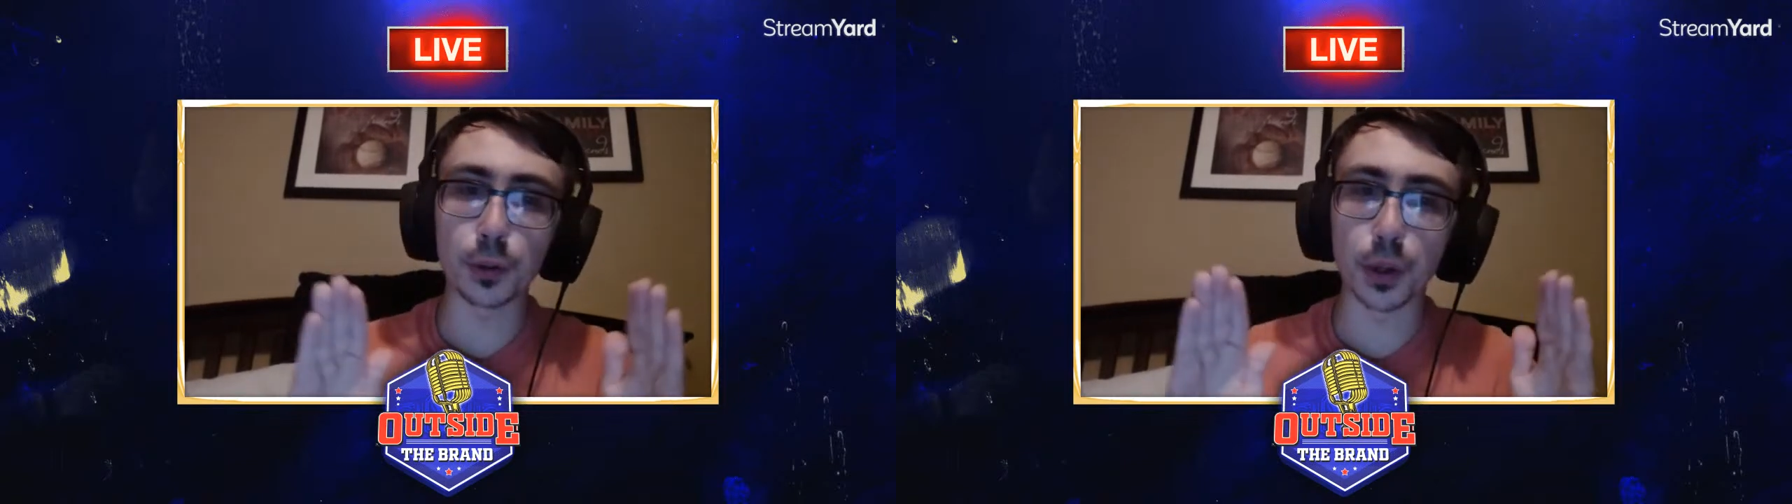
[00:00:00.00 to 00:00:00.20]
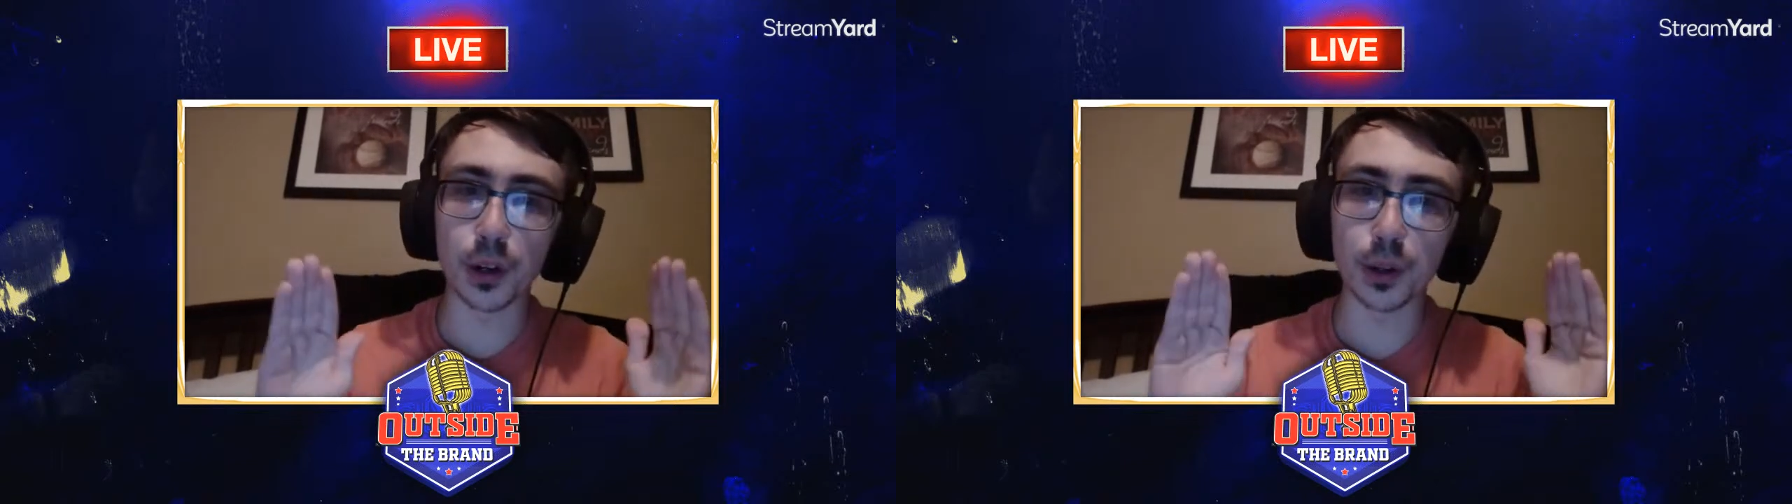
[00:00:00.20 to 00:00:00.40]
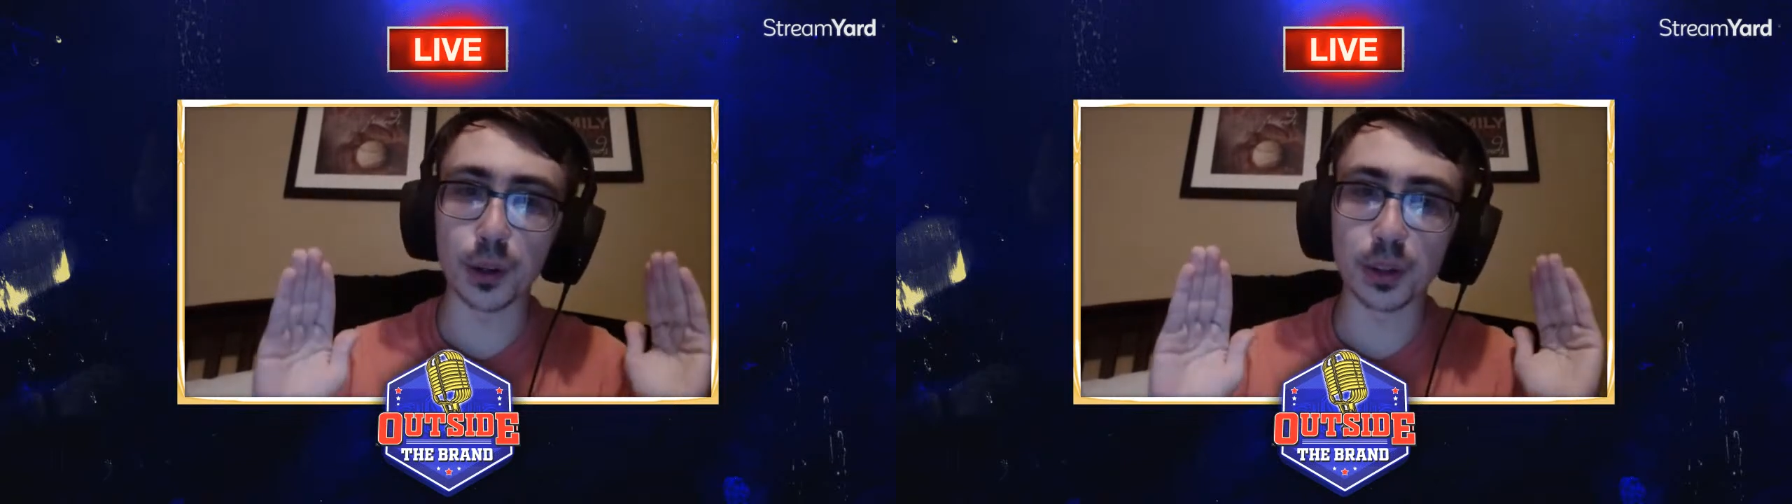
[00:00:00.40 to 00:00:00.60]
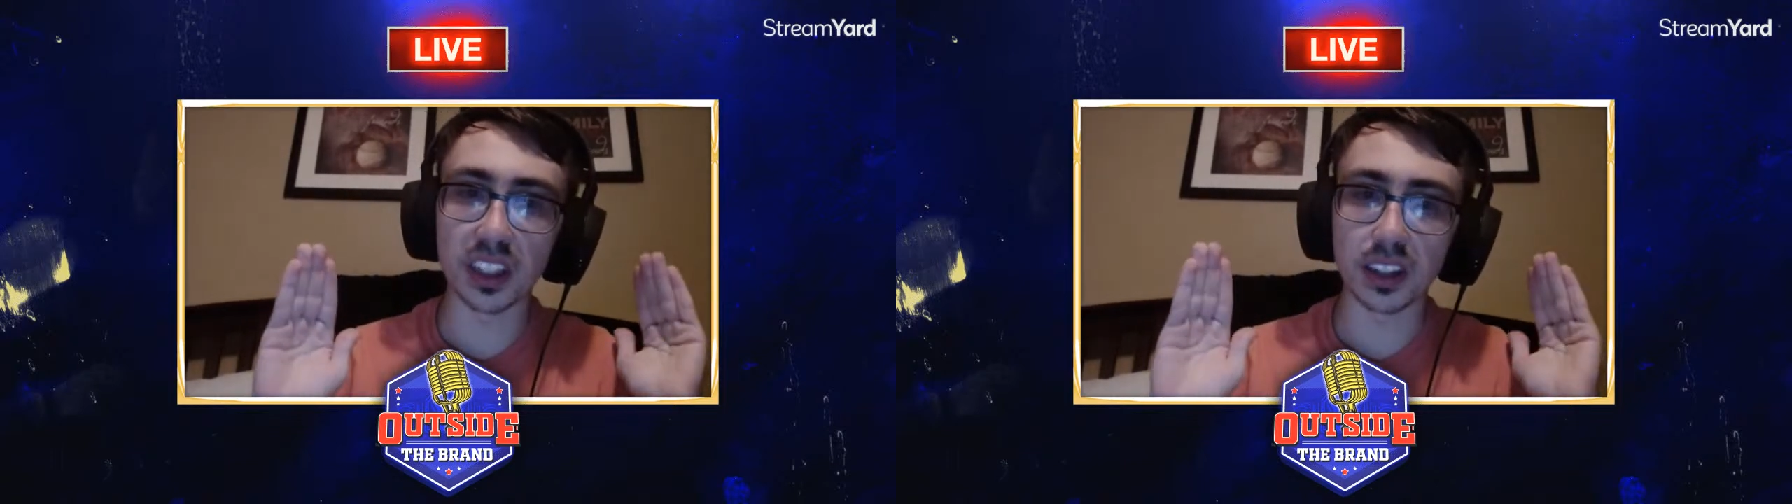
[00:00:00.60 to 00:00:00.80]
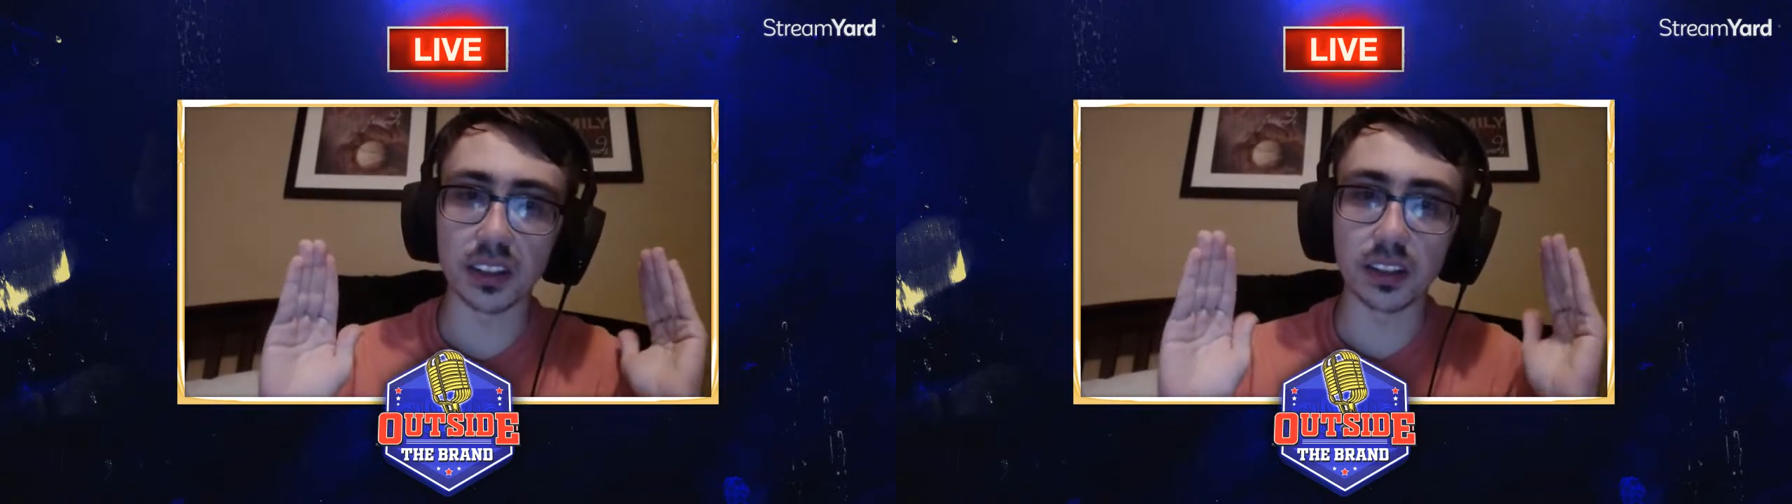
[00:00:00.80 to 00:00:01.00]

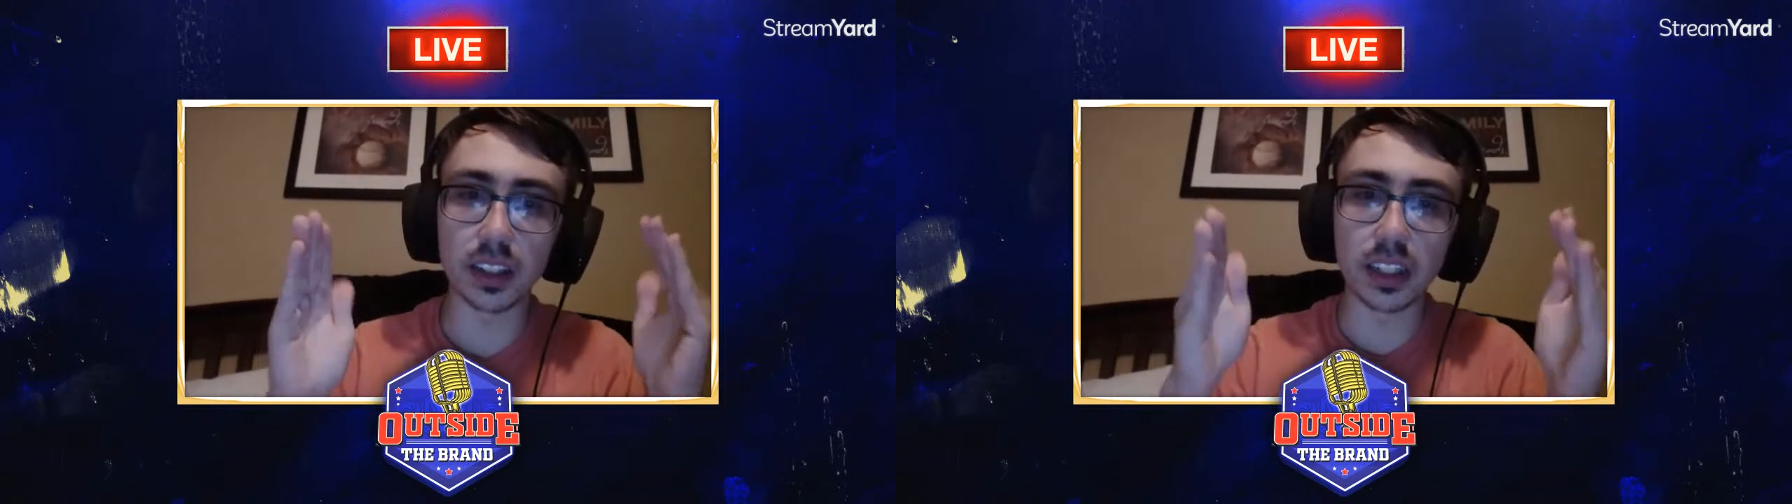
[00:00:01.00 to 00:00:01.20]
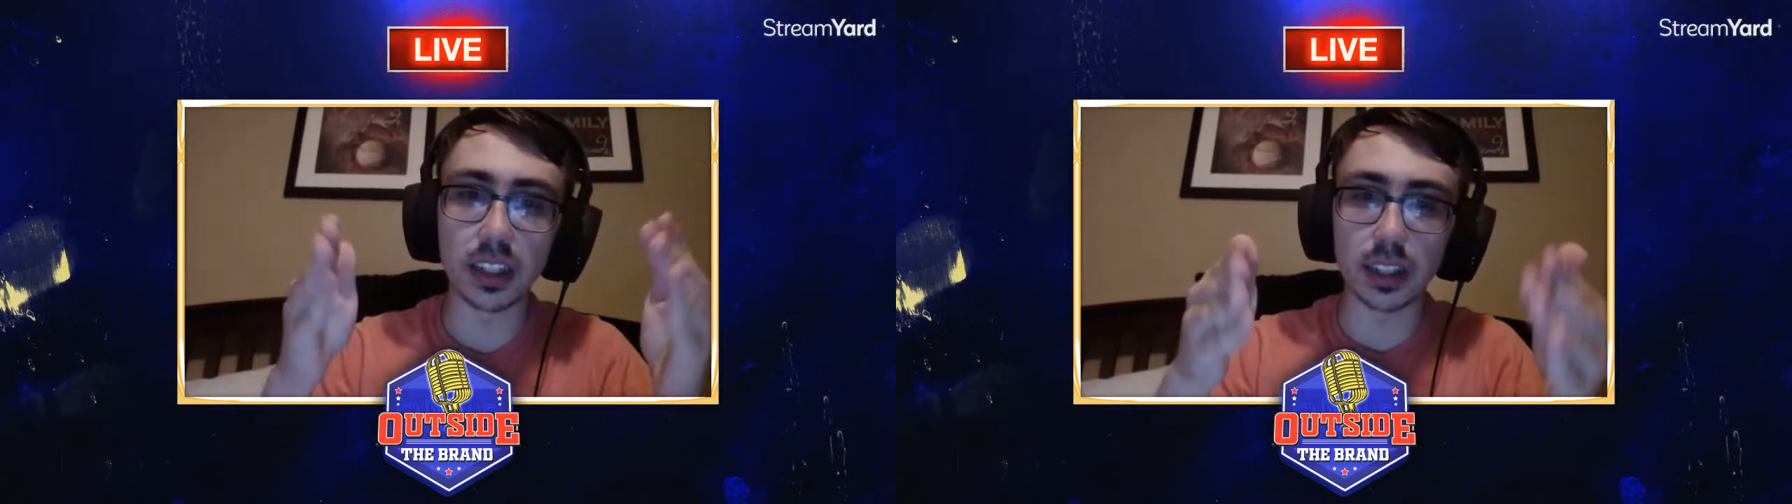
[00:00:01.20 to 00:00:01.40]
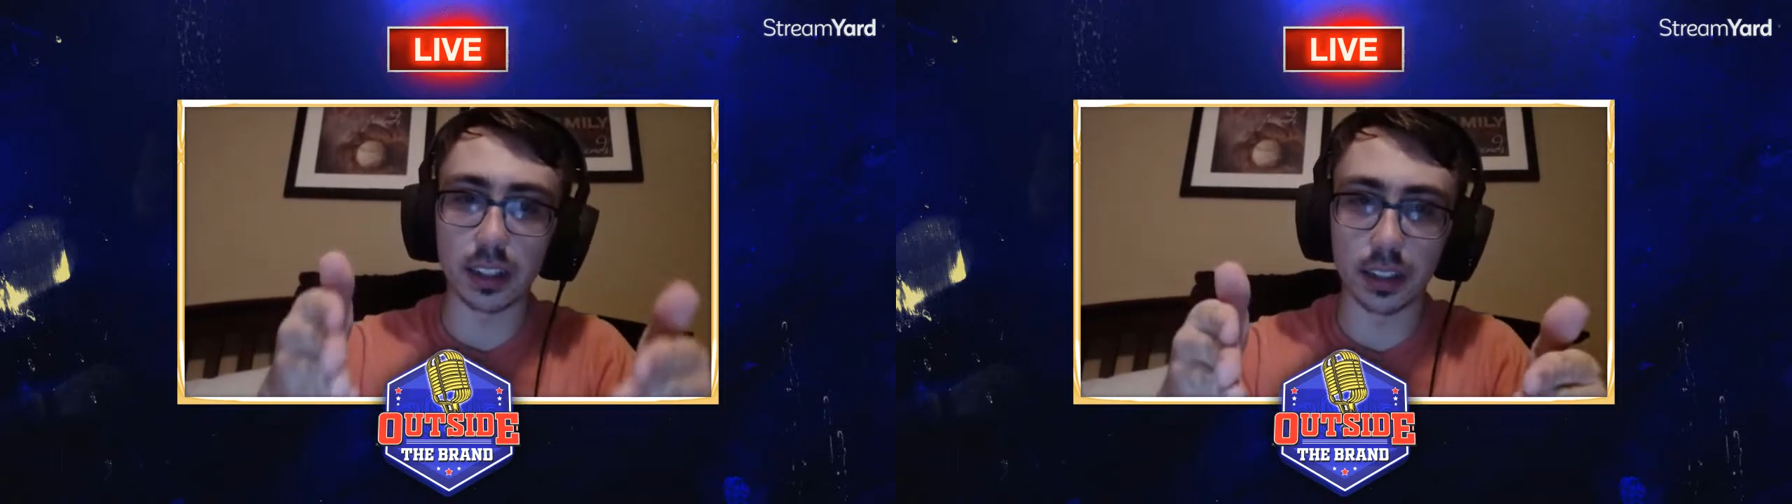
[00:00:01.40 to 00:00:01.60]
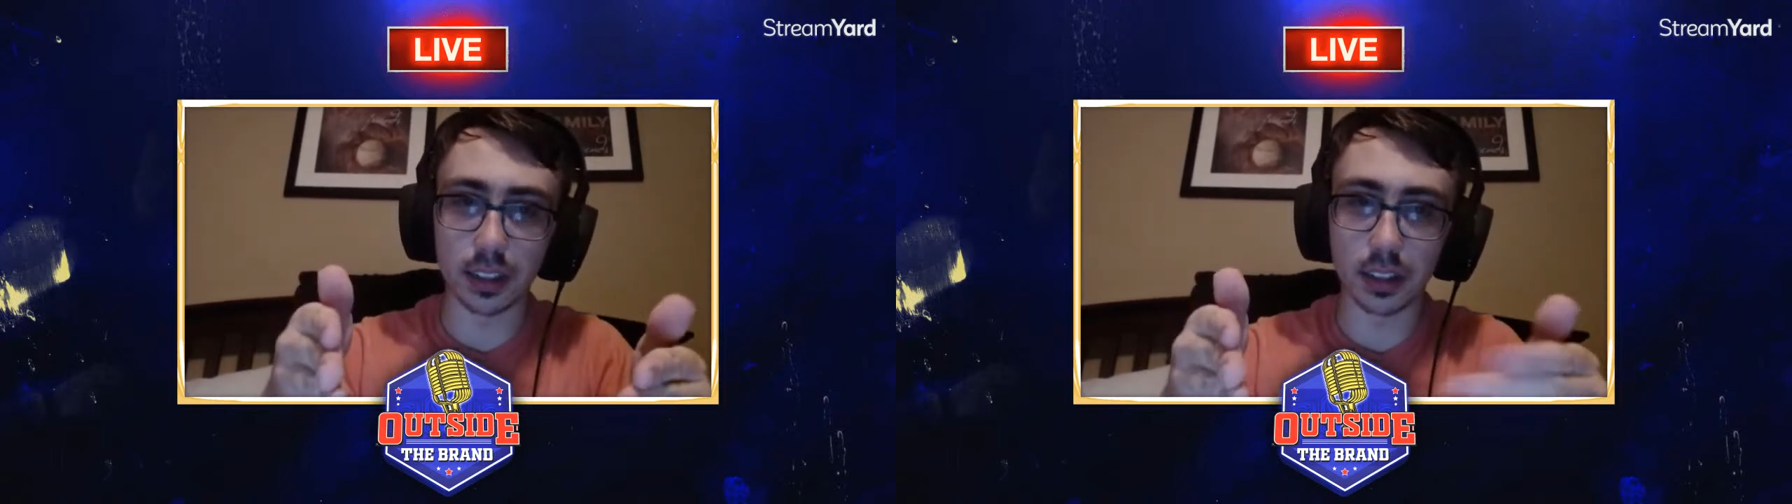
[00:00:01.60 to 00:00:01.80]
roads lead